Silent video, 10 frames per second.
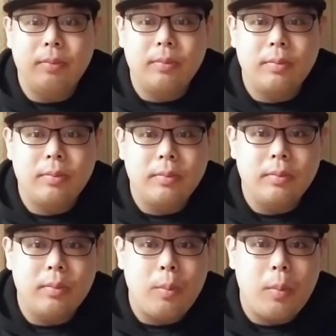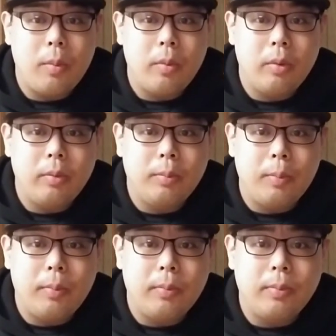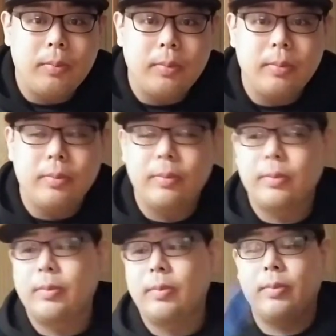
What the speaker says: (no one is talking)